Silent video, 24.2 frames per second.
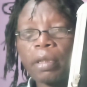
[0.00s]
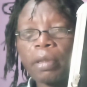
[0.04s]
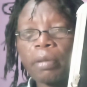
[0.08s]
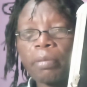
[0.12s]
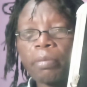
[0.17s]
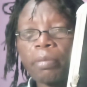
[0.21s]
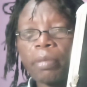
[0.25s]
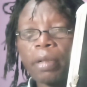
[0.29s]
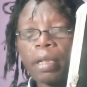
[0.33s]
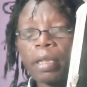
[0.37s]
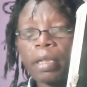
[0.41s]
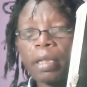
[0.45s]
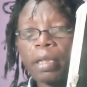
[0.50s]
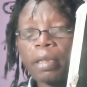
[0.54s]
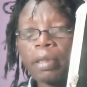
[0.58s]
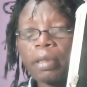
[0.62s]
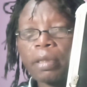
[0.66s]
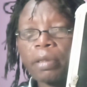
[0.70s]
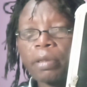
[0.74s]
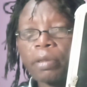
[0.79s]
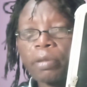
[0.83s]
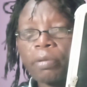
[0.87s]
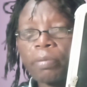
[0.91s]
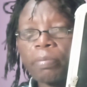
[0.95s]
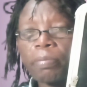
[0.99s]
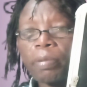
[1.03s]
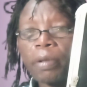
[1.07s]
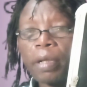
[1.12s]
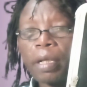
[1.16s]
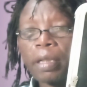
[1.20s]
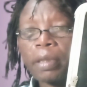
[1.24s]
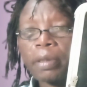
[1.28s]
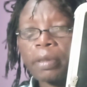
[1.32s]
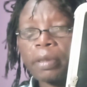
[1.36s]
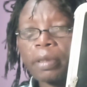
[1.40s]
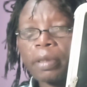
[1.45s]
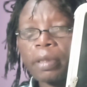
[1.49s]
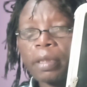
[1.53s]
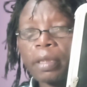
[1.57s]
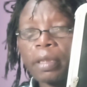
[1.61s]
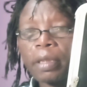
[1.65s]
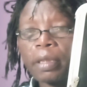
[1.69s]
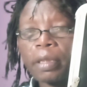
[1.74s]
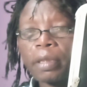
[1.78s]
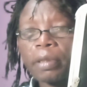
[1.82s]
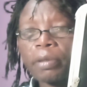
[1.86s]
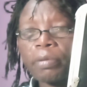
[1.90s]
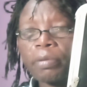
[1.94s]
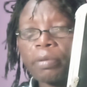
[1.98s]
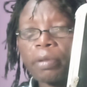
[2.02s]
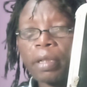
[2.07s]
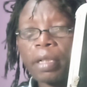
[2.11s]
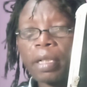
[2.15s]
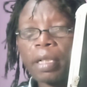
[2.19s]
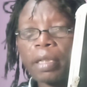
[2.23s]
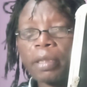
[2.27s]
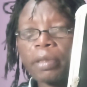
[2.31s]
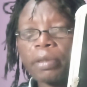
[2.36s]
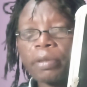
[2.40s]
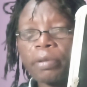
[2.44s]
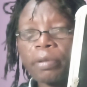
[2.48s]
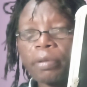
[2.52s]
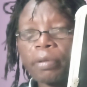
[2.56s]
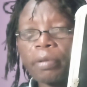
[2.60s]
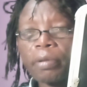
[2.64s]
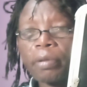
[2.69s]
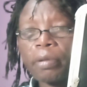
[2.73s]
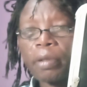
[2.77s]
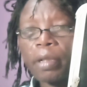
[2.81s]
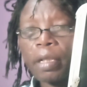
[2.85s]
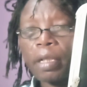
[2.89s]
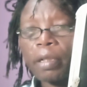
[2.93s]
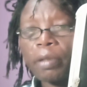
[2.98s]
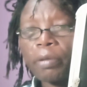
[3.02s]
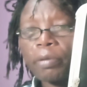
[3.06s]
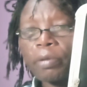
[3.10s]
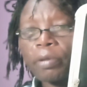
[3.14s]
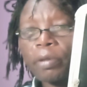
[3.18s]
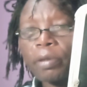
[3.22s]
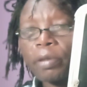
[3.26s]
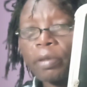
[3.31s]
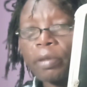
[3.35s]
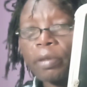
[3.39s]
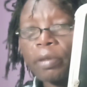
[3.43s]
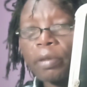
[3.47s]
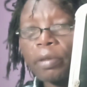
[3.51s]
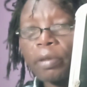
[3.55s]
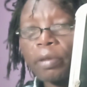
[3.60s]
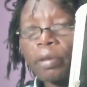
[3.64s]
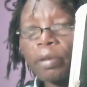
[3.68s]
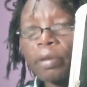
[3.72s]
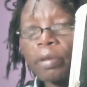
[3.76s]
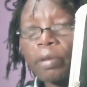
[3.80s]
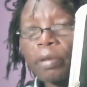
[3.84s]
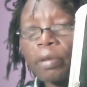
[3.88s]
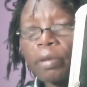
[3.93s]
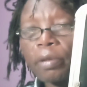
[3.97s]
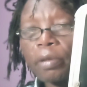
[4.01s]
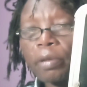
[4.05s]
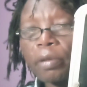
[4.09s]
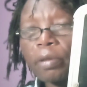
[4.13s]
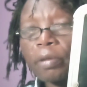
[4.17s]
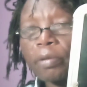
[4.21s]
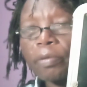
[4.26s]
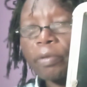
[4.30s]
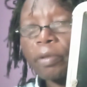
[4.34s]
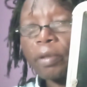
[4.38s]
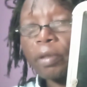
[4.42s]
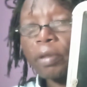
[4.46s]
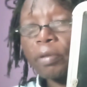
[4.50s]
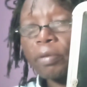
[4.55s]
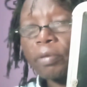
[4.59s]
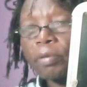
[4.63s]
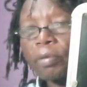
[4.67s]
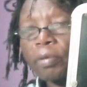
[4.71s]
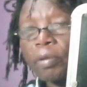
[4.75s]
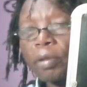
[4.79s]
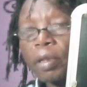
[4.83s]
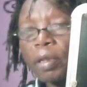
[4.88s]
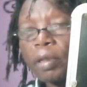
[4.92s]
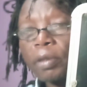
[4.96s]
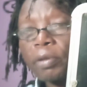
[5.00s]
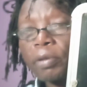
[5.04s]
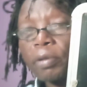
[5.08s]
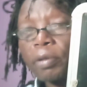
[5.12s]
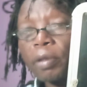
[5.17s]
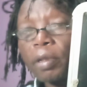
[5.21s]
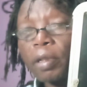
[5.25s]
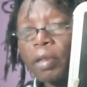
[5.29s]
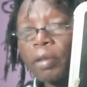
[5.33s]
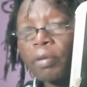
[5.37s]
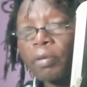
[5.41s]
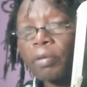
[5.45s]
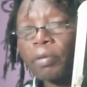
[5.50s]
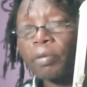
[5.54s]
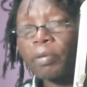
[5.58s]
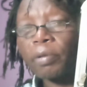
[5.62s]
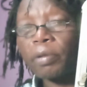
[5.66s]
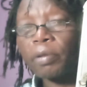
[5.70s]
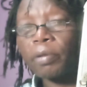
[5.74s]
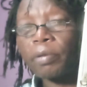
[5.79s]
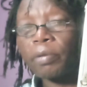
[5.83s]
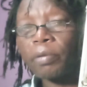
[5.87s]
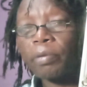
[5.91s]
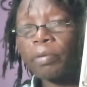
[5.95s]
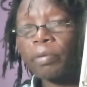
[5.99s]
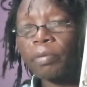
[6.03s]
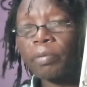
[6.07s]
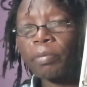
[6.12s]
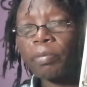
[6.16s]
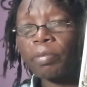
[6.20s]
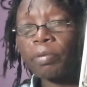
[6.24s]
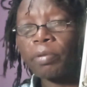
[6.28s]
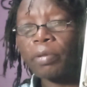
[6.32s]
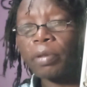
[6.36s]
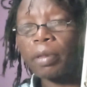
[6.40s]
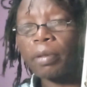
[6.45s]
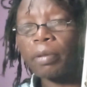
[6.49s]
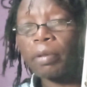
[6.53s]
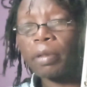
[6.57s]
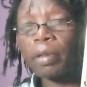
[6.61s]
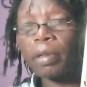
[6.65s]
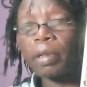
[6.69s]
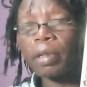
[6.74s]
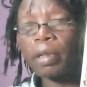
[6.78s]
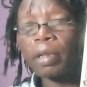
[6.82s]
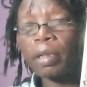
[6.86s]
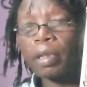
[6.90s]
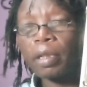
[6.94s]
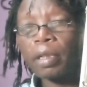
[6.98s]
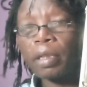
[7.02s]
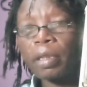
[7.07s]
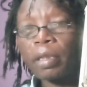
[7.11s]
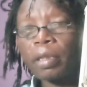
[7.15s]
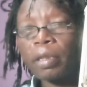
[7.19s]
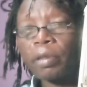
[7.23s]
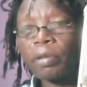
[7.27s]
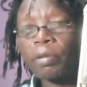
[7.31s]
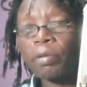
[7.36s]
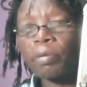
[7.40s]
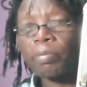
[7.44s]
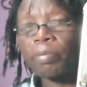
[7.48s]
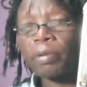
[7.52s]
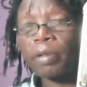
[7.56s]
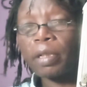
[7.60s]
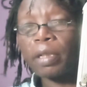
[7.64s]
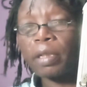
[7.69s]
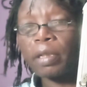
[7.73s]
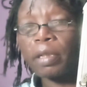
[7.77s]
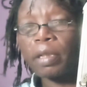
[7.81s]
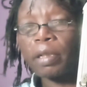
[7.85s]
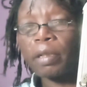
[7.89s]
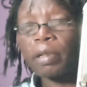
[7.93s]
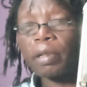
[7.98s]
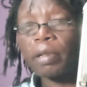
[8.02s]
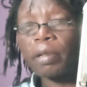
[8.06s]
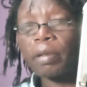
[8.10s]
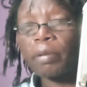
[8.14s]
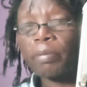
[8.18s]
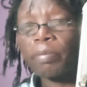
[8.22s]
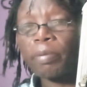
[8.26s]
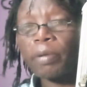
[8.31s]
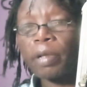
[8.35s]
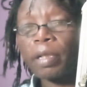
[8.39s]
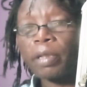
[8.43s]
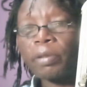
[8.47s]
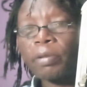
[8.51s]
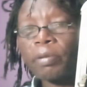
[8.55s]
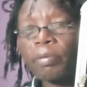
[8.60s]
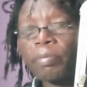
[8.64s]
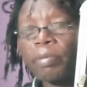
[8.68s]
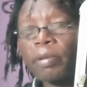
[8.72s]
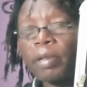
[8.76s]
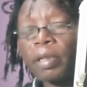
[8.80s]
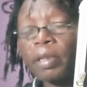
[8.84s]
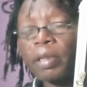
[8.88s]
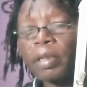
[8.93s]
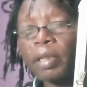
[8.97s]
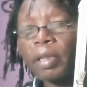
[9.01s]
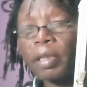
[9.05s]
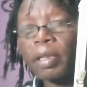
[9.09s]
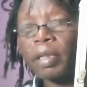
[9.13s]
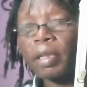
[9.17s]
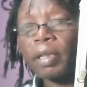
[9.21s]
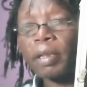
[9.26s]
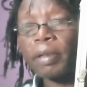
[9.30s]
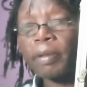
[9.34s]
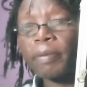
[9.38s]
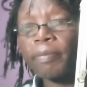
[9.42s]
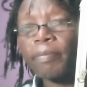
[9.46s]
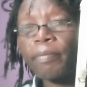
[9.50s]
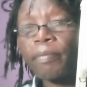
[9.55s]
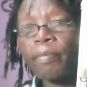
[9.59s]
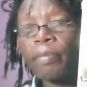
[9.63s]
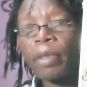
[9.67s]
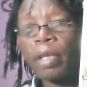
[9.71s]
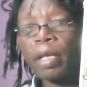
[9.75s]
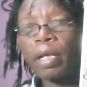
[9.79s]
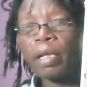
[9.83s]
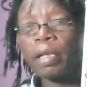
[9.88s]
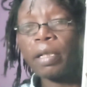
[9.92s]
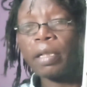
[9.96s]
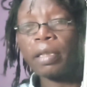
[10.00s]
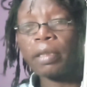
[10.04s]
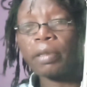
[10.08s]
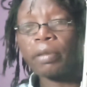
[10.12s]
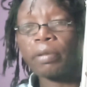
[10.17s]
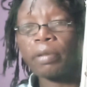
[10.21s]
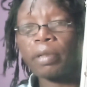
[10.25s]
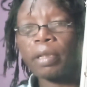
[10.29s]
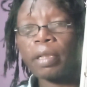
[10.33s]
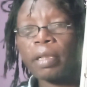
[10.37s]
minus, you plus, and this will cancel out. These values will cancel out when you put up this operator, a plus operator here. It's going to